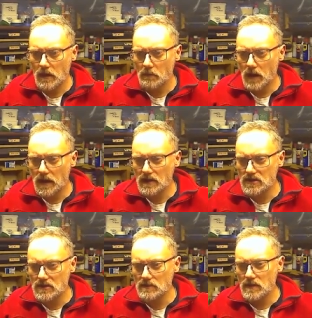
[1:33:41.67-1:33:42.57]
My
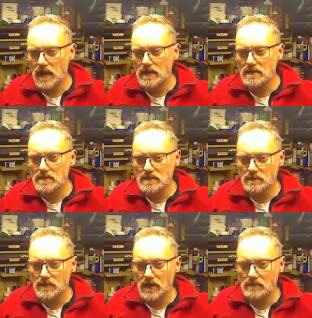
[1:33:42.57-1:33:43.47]
concern with that is that
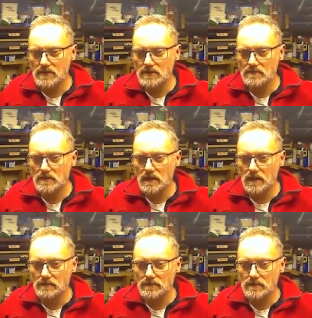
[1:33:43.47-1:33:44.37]
sometimes,
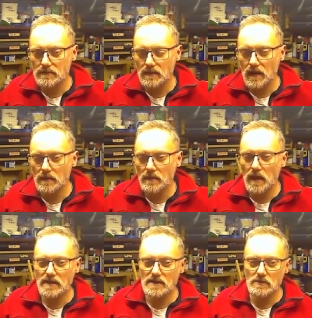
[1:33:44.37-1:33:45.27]
and
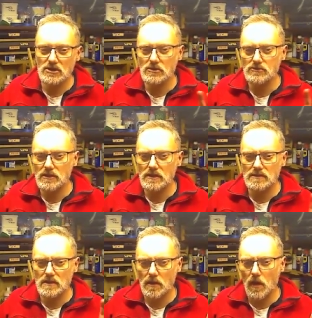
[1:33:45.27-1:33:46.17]
actually with tutoring
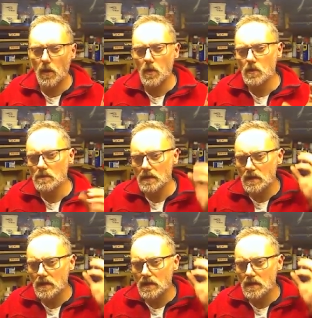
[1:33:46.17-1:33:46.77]
as a whole,